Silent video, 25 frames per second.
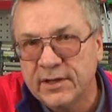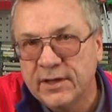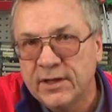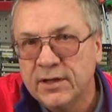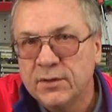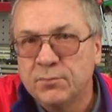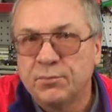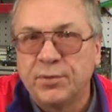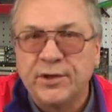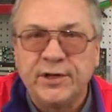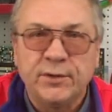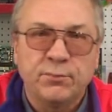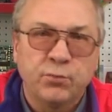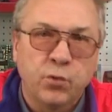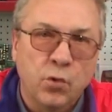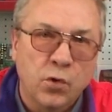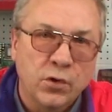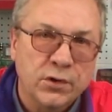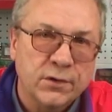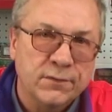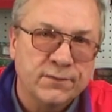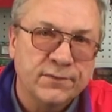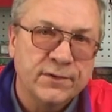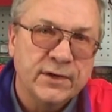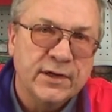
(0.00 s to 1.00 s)
night vision
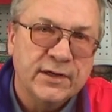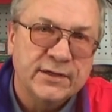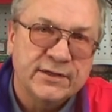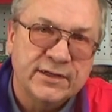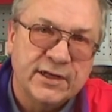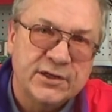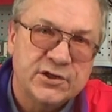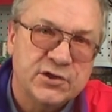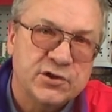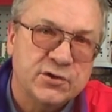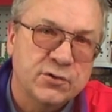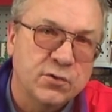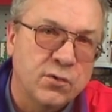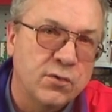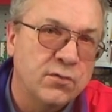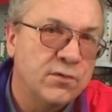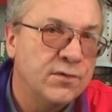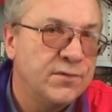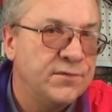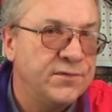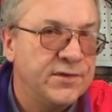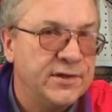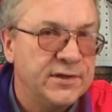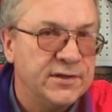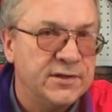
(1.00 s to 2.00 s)
equipment,
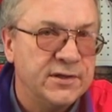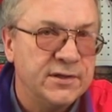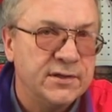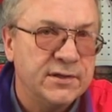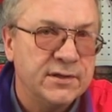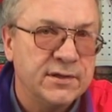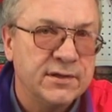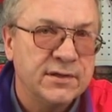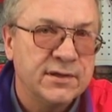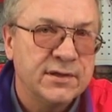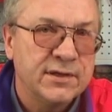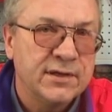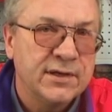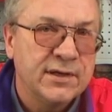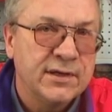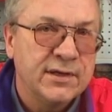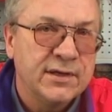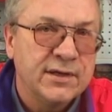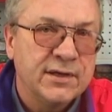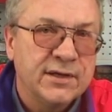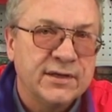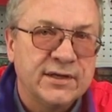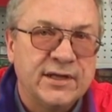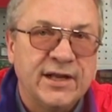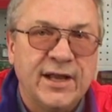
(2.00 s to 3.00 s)
land-based
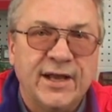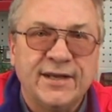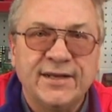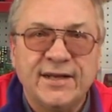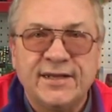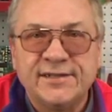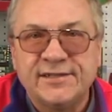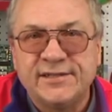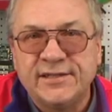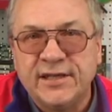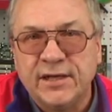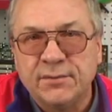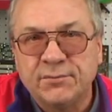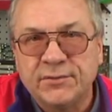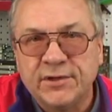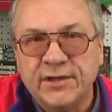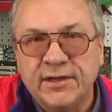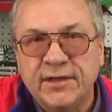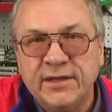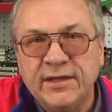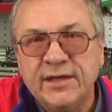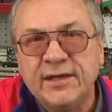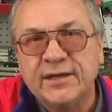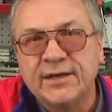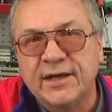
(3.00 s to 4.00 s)
and space communication
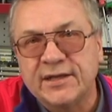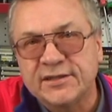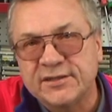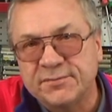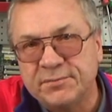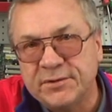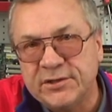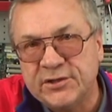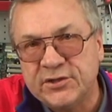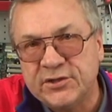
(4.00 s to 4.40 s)
equipment.